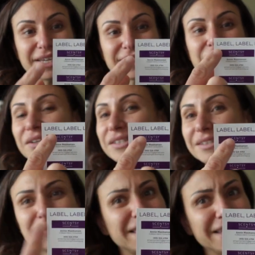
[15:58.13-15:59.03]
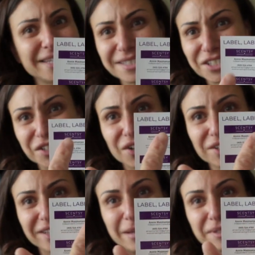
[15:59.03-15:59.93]
It's called think it's just
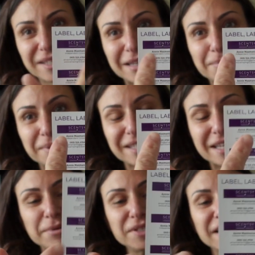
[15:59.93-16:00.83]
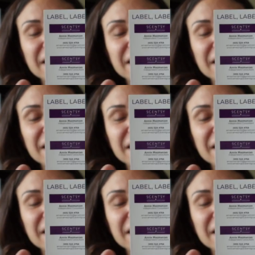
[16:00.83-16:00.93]
called labels, labels, labels.